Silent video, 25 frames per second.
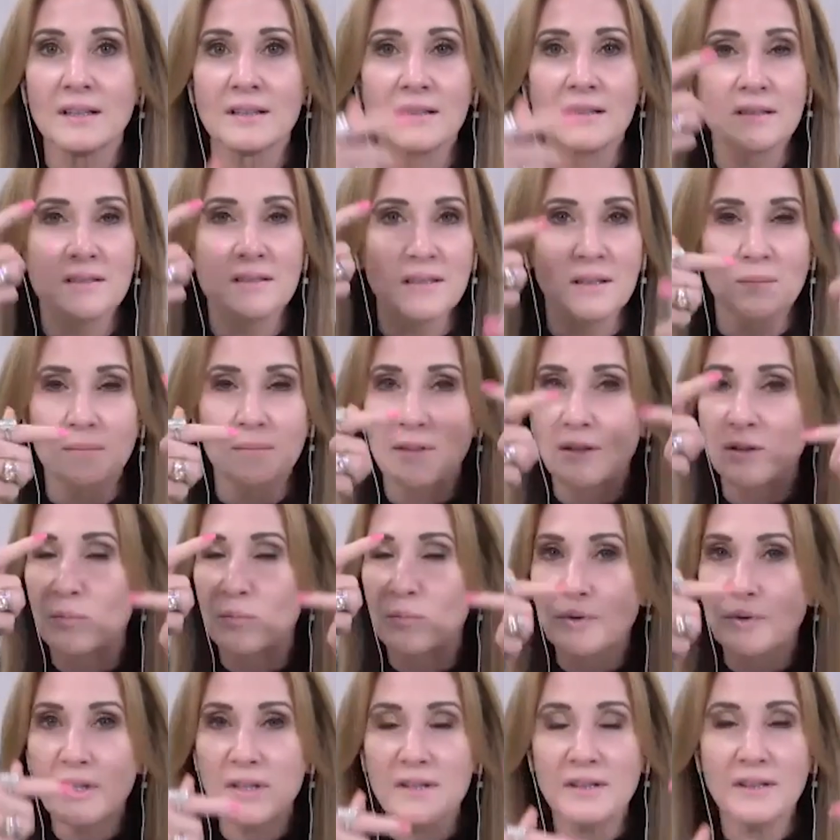Did some little
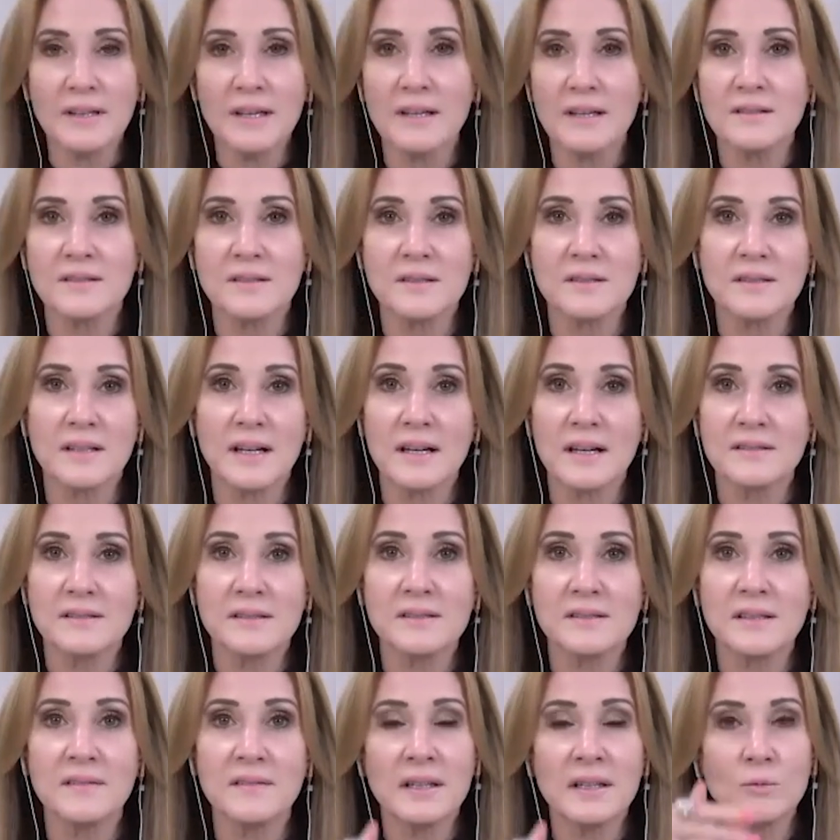breathing
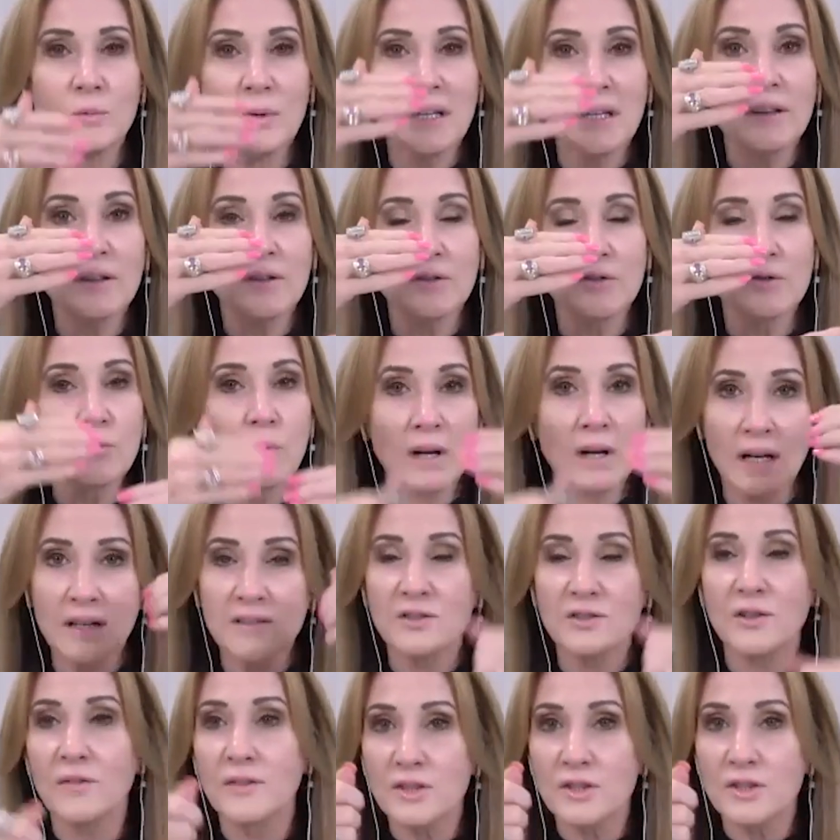exercises and then went through while I
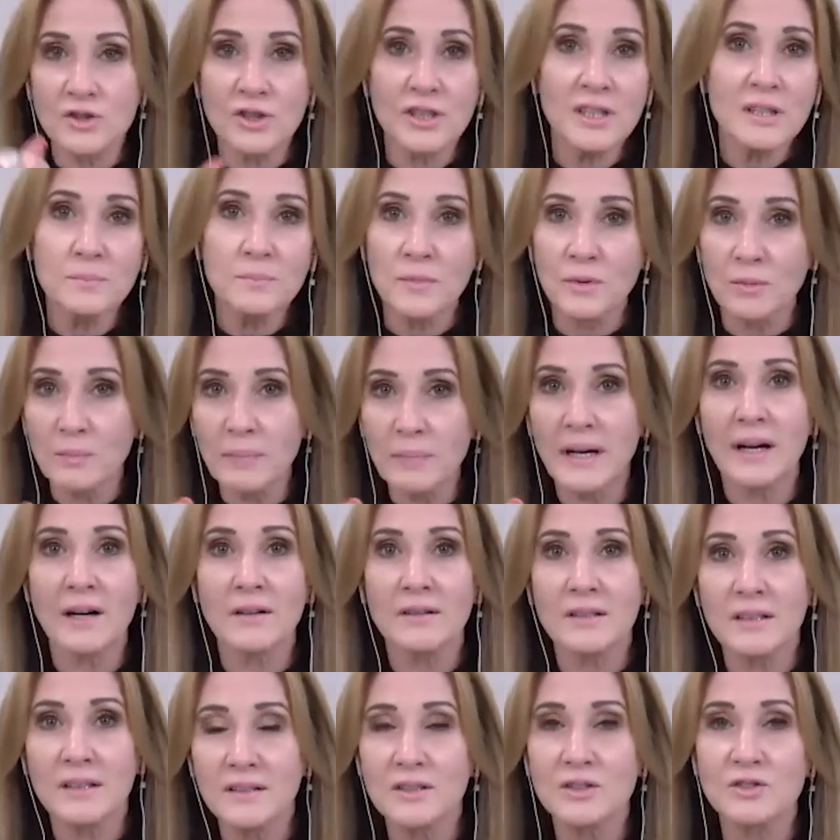was on the treadmill,
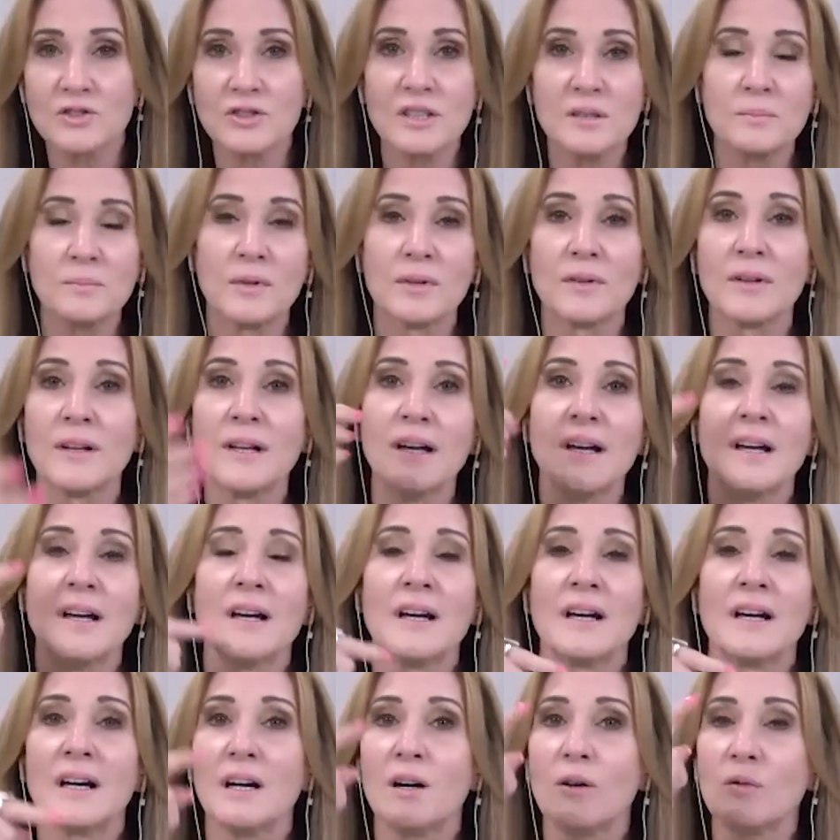pounding the treadmill,
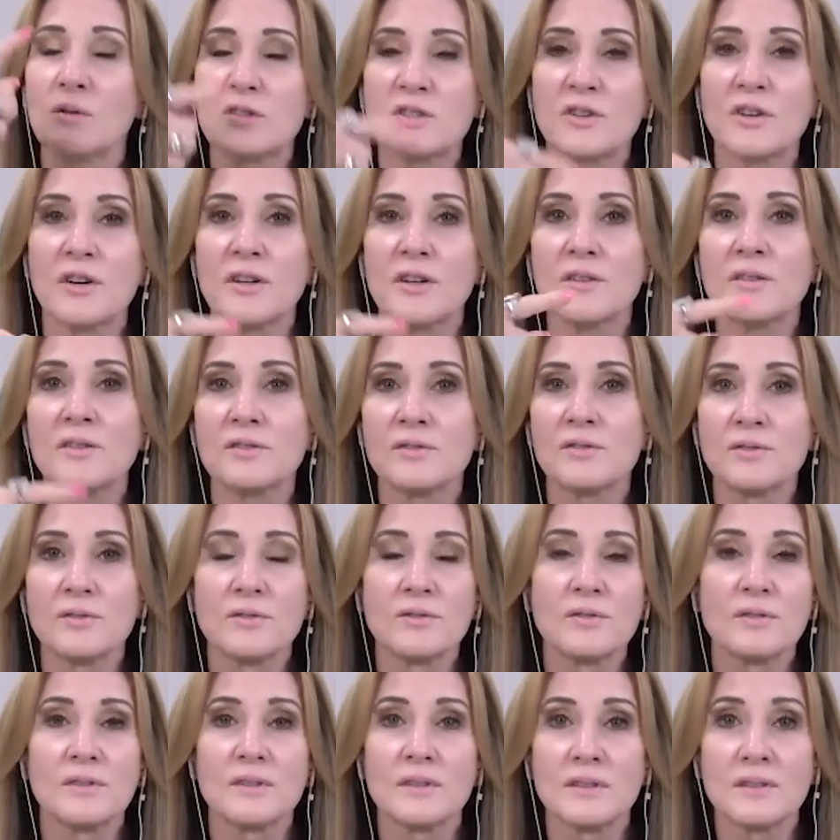I was going
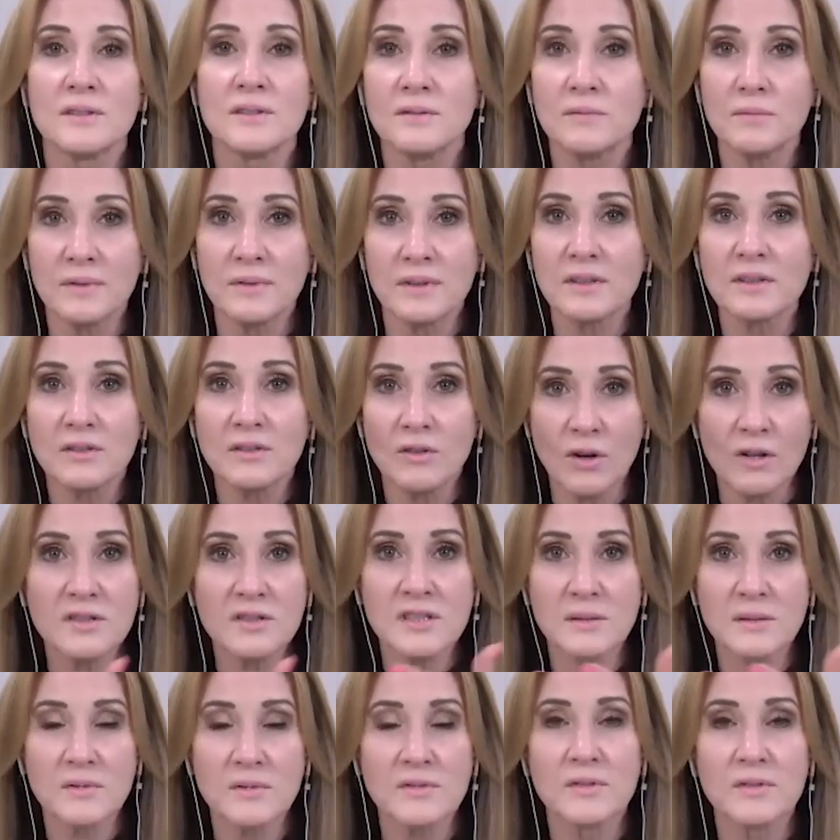through the, the
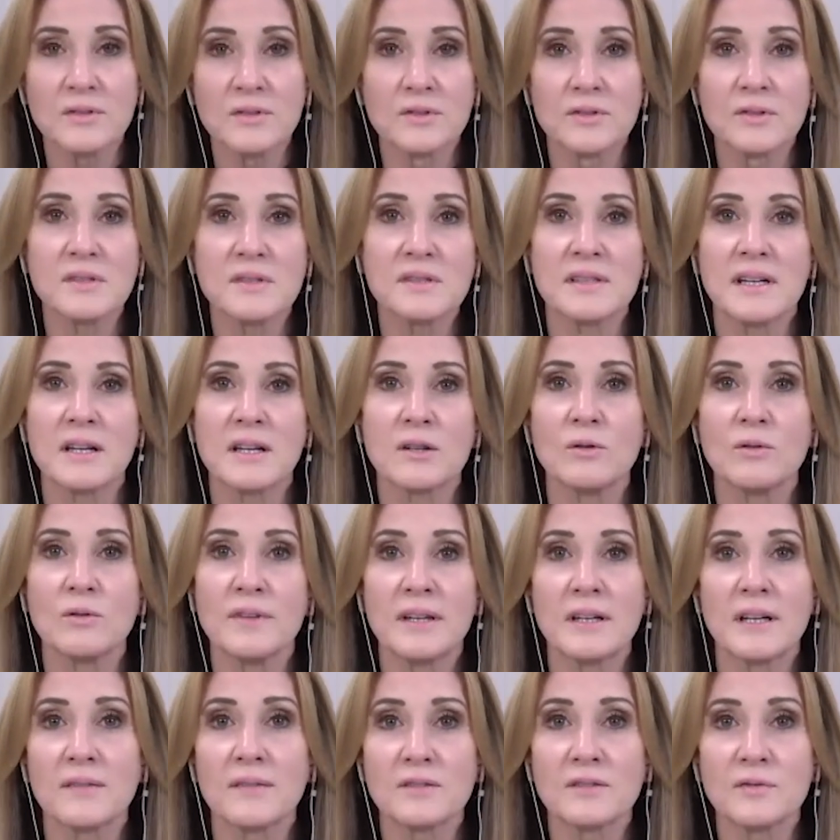concepts, the neurocycle
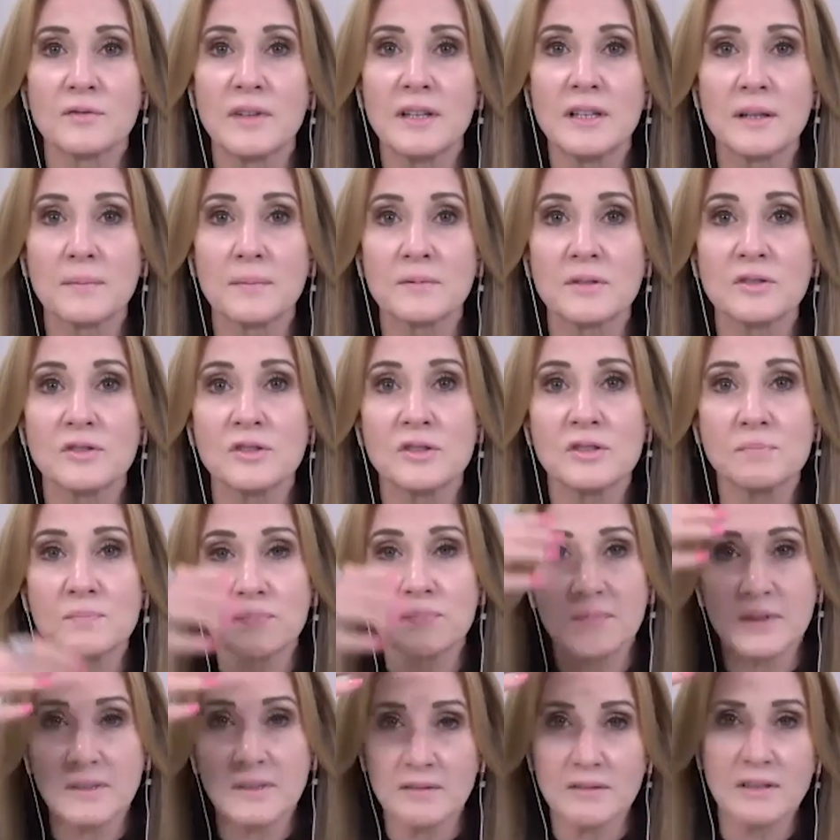that I've developed, just
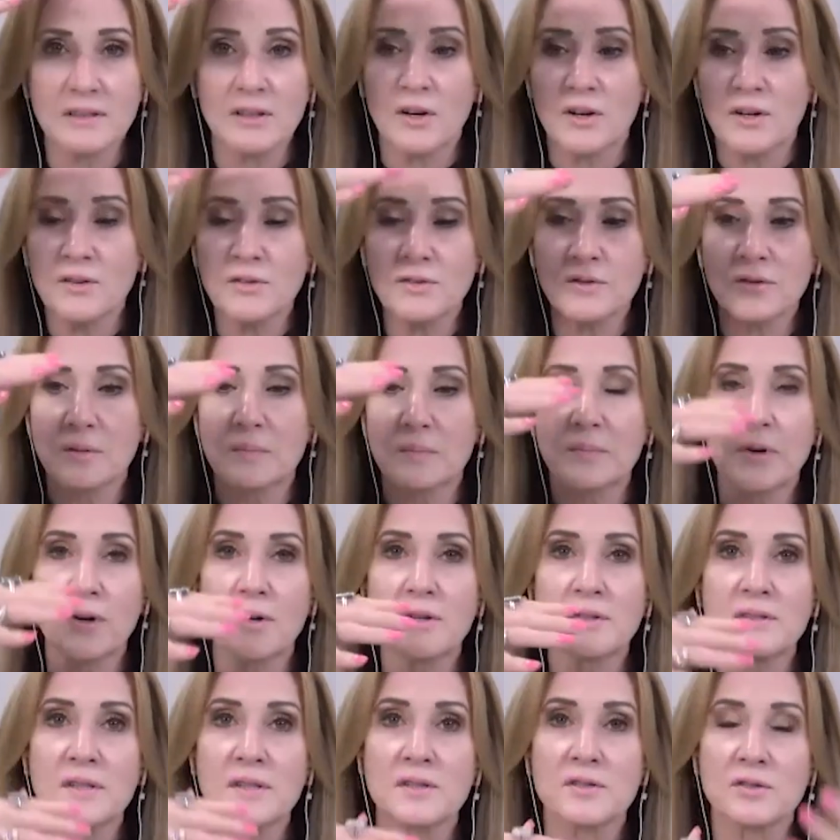going through the
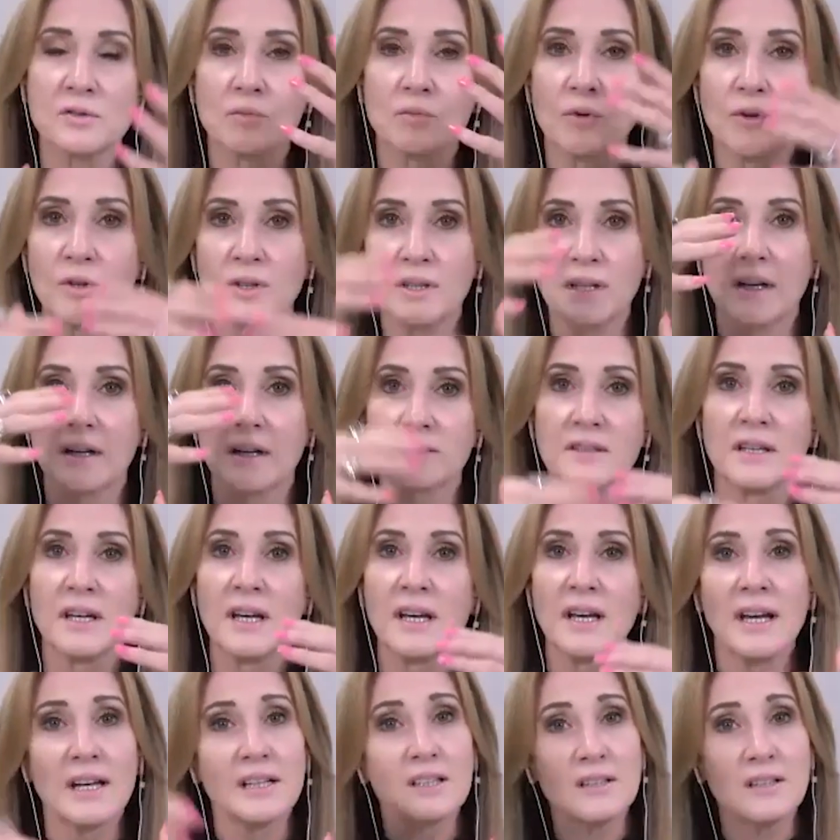process to work out
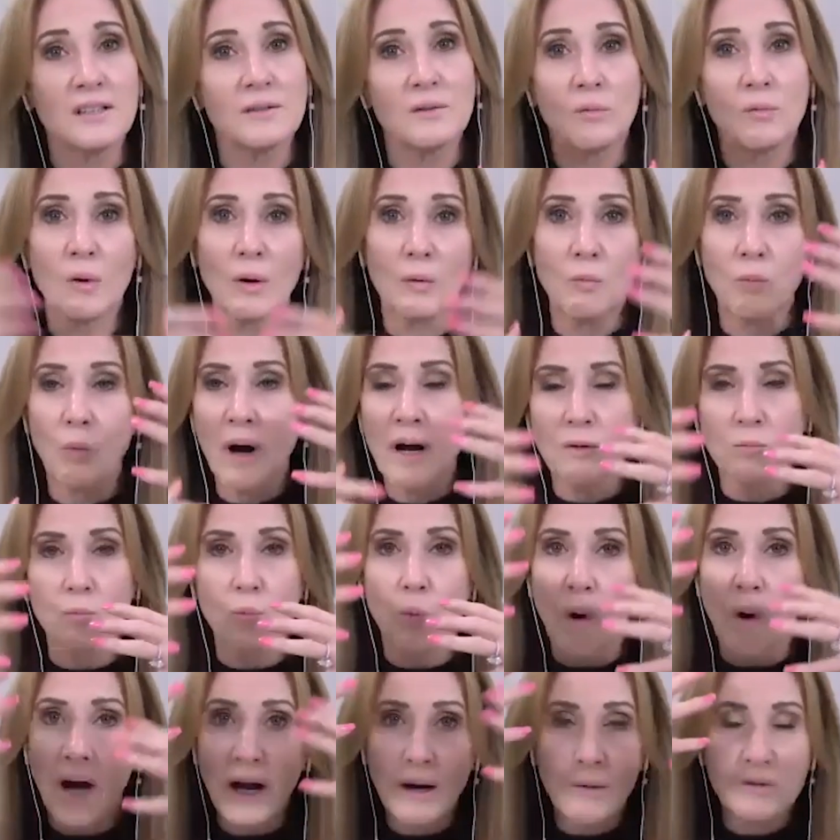and what, why,
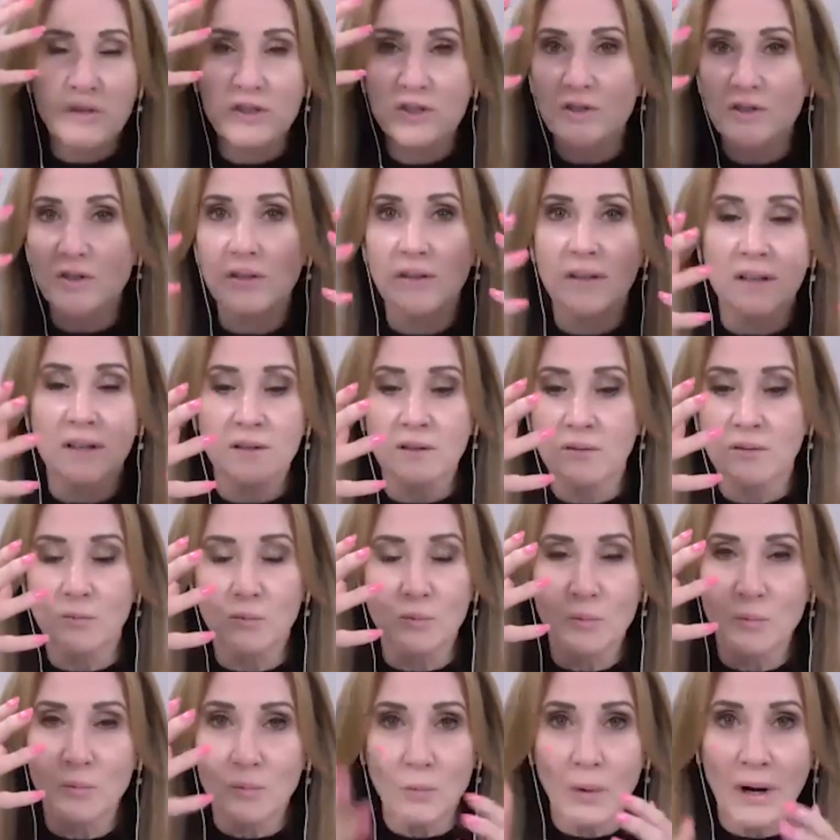why I was doing that
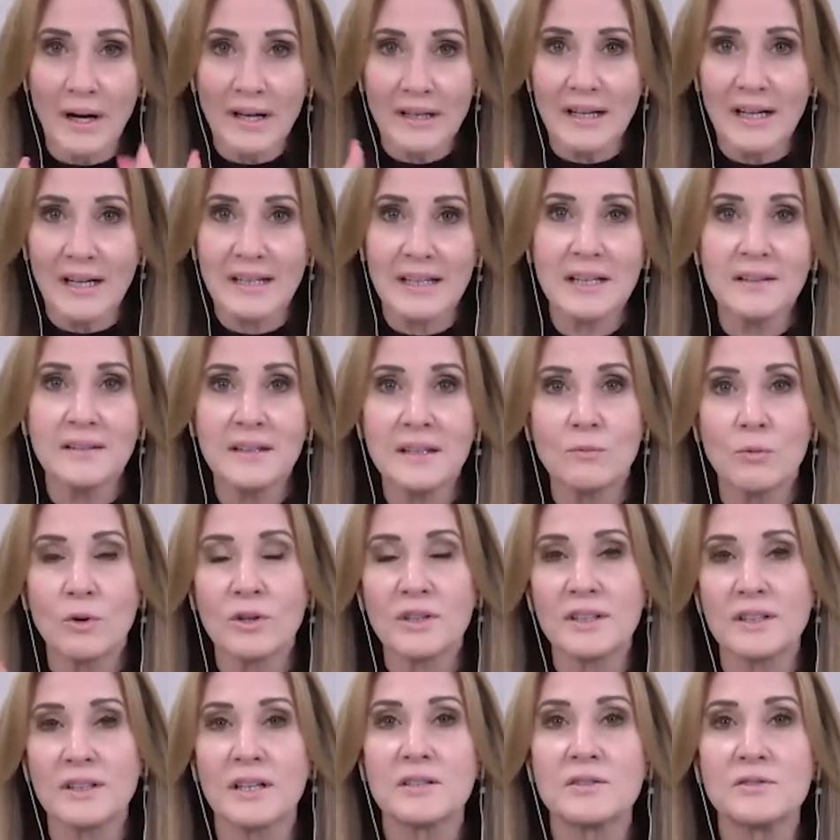and why did I get there? What
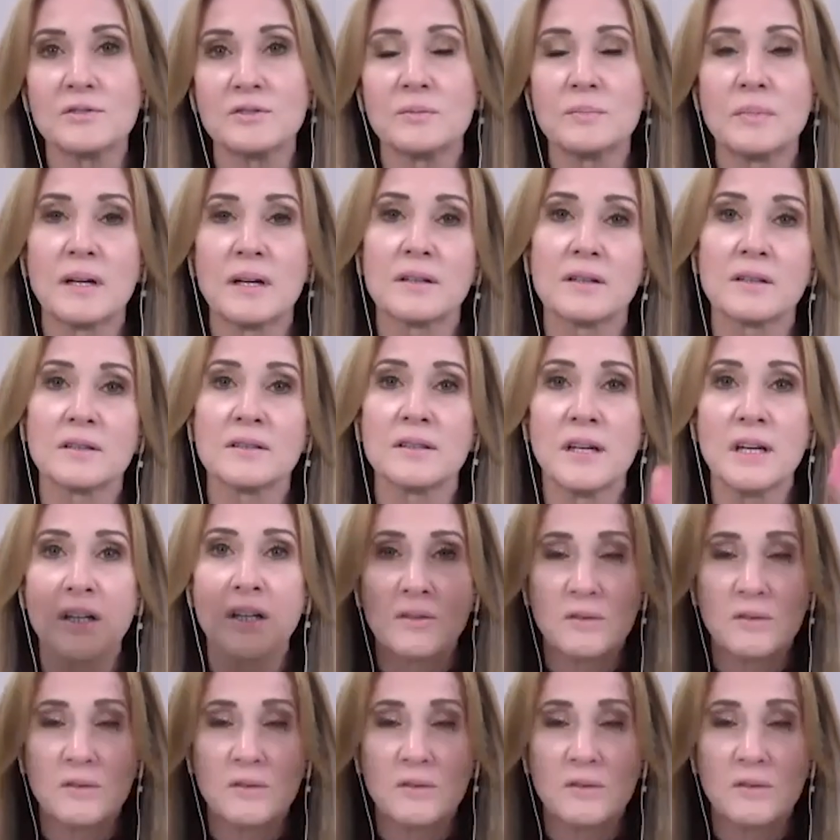can I do about it?